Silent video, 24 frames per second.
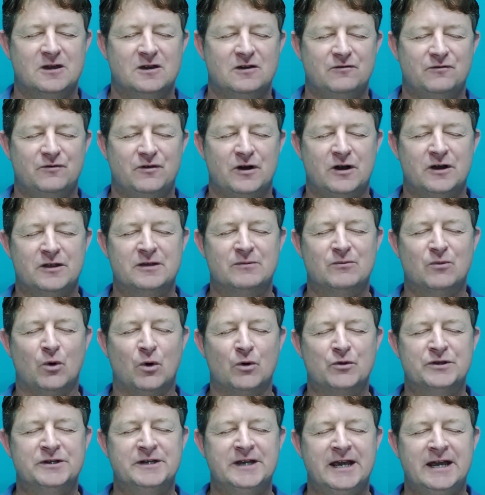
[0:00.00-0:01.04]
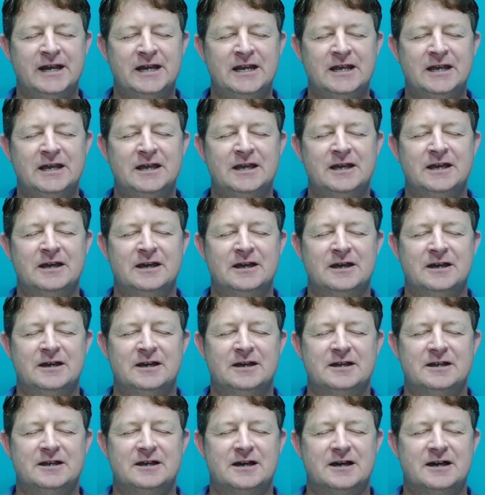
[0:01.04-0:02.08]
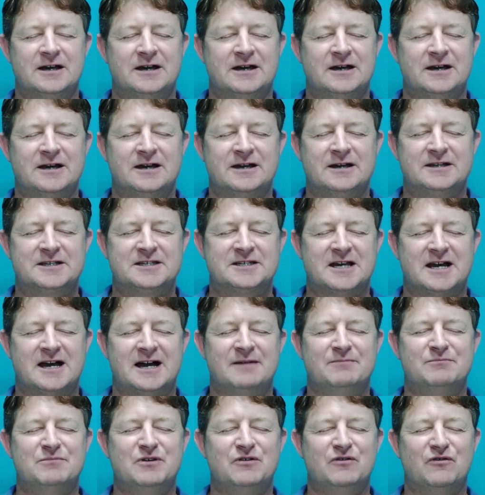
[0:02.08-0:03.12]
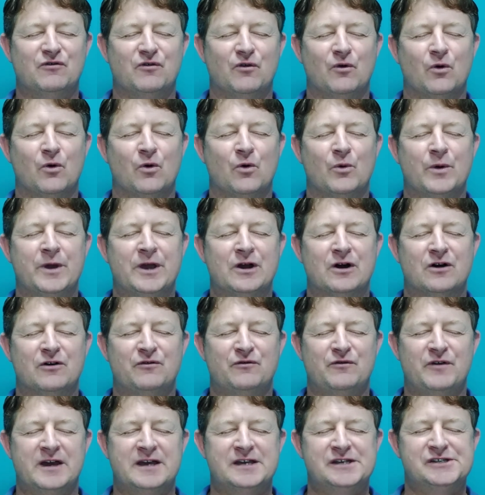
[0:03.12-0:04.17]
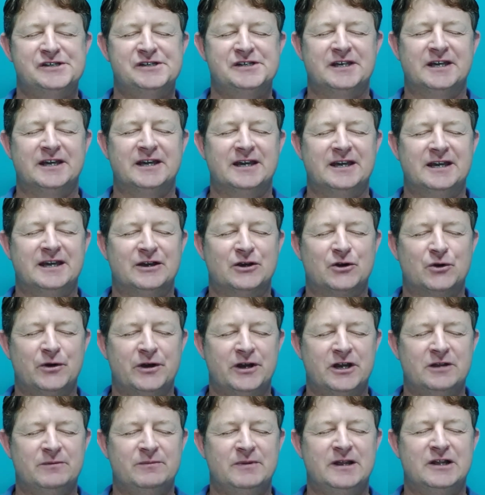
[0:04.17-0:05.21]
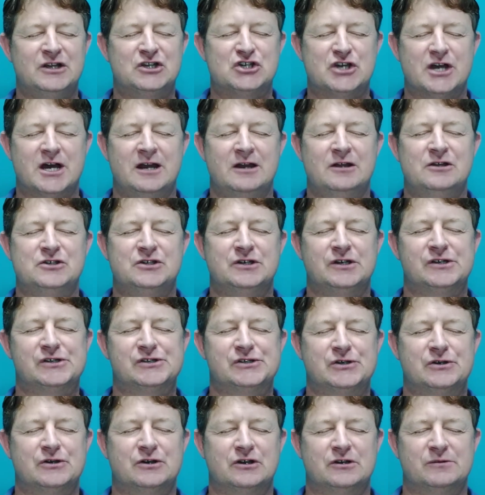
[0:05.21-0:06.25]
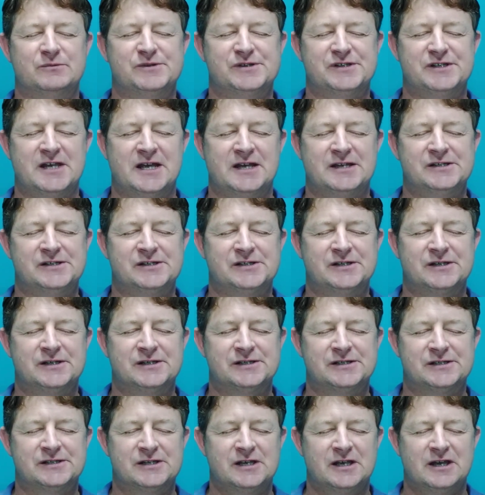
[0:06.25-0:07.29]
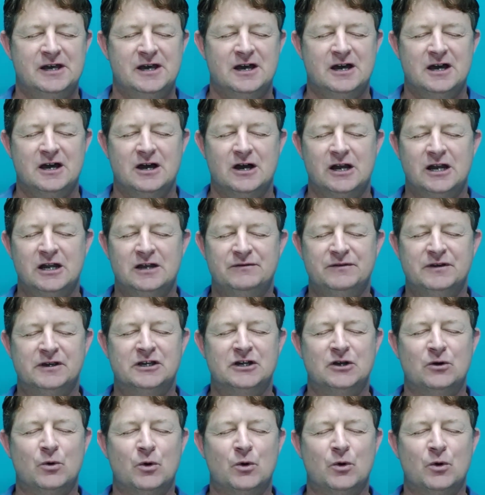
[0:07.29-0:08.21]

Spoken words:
Father, more than any time before, we are facing incredibly challenging circumstances, living in a